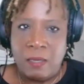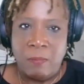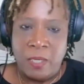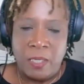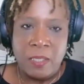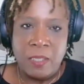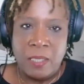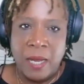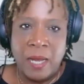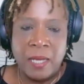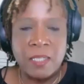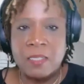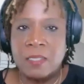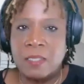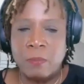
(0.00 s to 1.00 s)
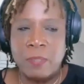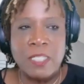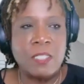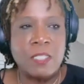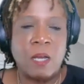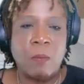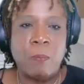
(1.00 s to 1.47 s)
I mean, I could still be
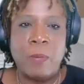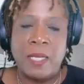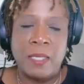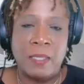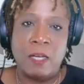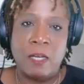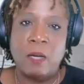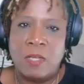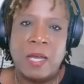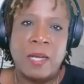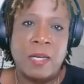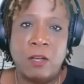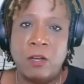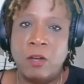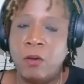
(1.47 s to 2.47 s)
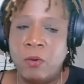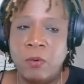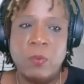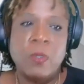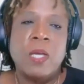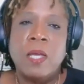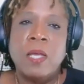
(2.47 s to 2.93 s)
stuck back in there. Got to
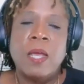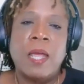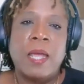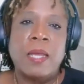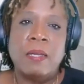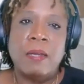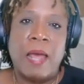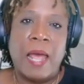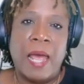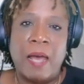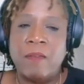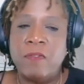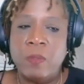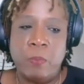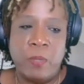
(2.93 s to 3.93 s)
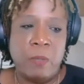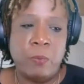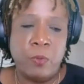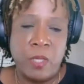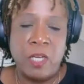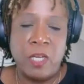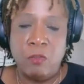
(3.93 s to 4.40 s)
go and have the
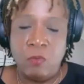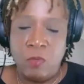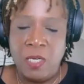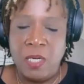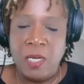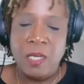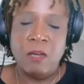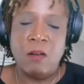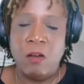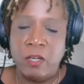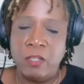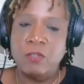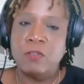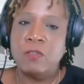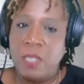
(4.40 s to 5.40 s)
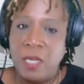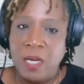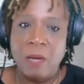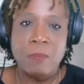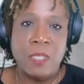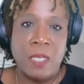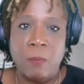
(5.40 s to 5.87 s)
people that you need on your
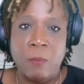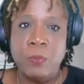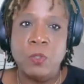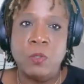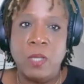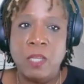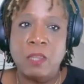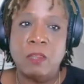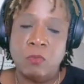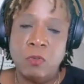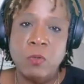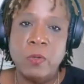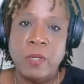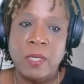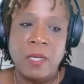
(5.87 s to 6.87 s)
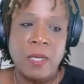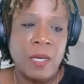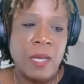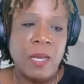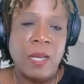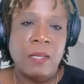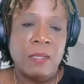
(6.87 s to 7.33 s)
team to help you get through it.
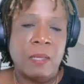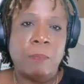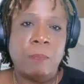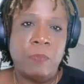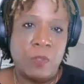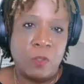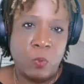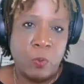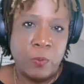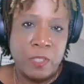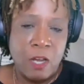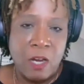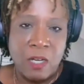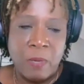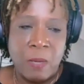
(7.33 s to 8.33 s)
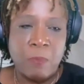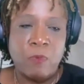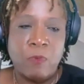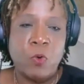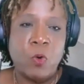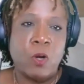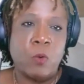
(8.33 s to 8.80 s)
This is what we talked about
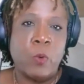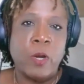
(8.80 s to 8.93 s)
before.